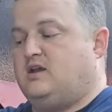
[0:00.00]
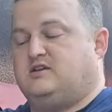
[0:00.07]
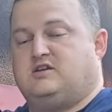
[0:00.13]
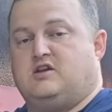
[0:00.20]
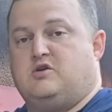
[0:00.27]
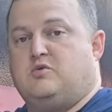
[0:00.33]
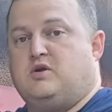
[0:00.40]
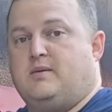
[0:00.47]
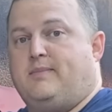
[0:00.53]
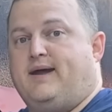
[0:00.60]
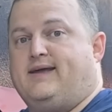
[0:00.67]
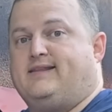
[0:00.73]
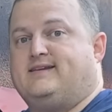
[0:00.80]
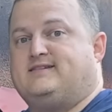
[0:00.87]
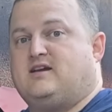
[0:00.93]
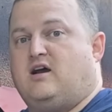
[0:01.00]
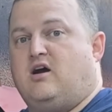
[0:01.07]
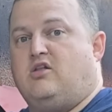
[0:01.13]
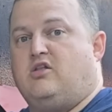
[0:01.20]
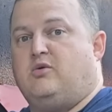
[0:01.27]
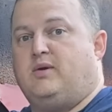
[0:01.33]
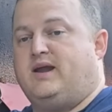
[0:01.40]
So you want to back this
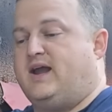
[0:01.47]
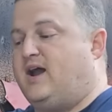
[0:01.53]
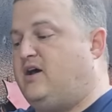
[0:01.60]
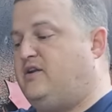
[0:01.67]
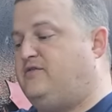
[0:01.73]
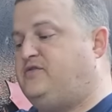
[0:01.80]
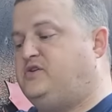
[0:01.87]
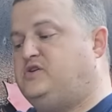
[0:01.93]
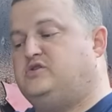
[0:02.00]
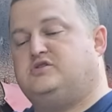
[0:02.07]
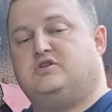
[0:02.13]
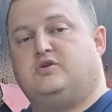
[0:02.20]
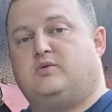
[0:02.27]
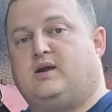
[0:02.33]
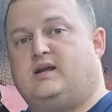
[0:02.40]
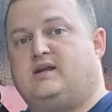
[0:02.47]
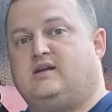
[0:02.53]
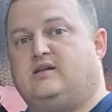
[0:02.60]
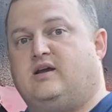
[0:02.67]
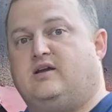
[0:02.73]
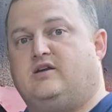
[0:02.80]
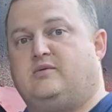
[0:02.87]
all the way out if you're using a
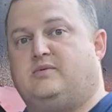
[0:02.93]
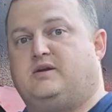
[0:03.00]
regulator,